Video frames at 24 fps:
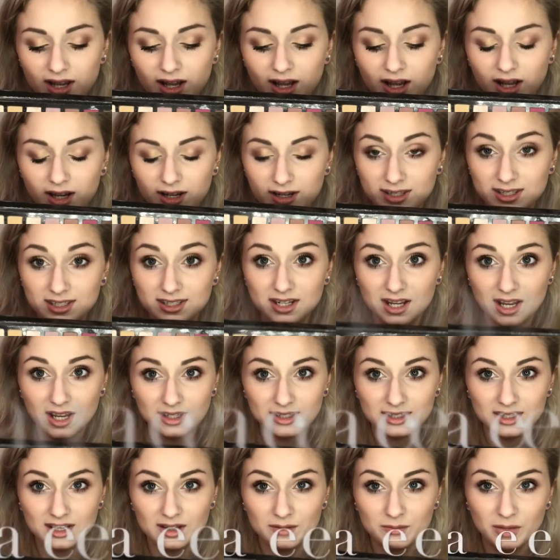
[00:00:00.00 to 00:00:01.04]

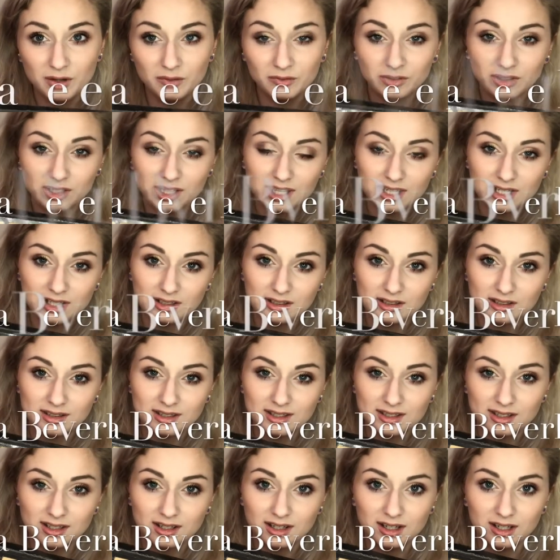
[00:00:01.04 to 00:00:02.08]
Anastasia, Beverly
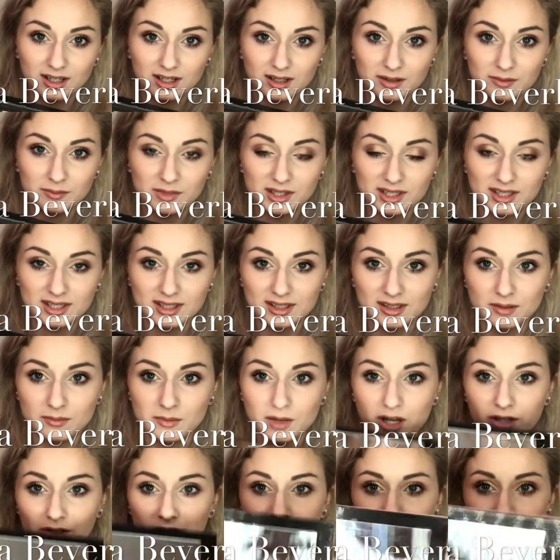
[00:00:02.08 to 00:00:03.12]
Hills. This is the
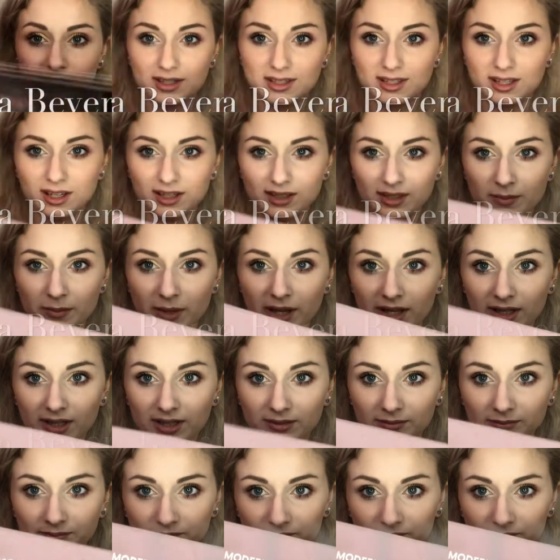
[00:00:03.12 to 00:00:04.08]
Modern Renaissance palette,